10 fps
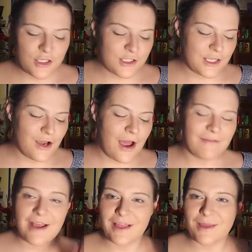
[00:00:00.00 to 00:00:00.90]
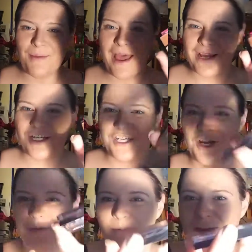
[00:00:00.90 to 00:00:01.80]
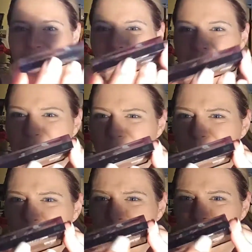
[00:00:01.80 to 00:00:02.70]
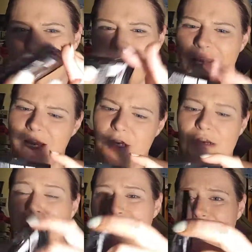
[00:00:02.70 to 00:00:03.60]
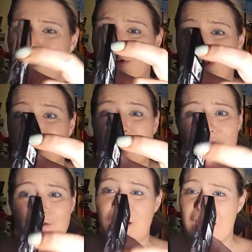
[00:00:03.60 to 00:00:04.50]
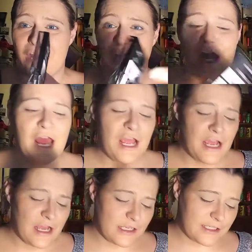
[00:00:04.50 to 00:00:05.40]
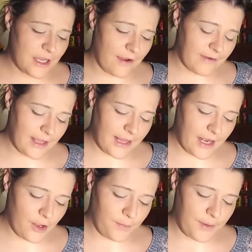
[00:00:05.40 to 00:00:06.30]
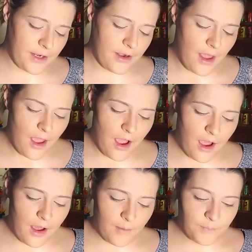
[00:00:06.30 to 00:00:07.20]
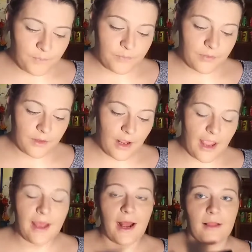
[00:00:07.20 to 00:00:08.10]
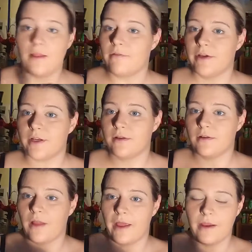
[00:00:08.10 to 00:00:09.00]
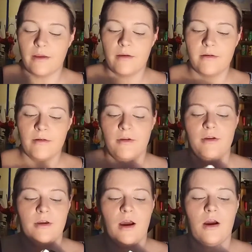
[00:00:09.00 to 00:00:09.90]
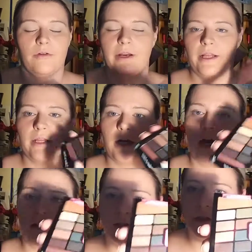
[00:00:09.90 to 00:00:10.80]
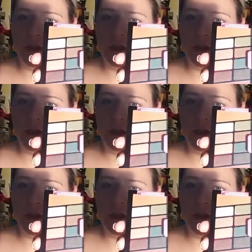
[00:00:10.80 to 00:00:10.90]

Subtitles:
So I've got the packaging open. I had to remove one here and literally over here. So I've got that open. And I love it, like, already. The color